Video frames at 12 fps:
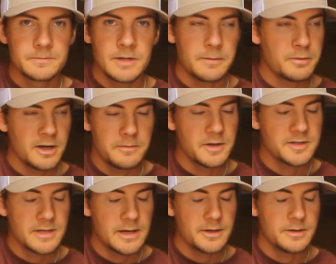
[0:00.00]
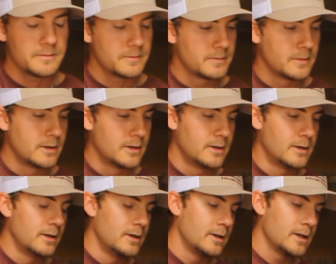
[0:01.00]
I probably mixed that up.
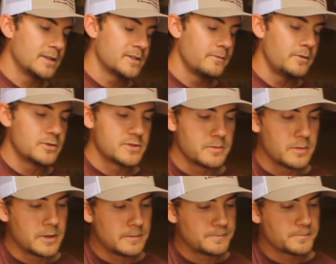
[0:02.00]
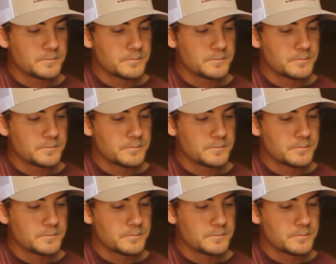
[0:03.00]
Gets confusing, but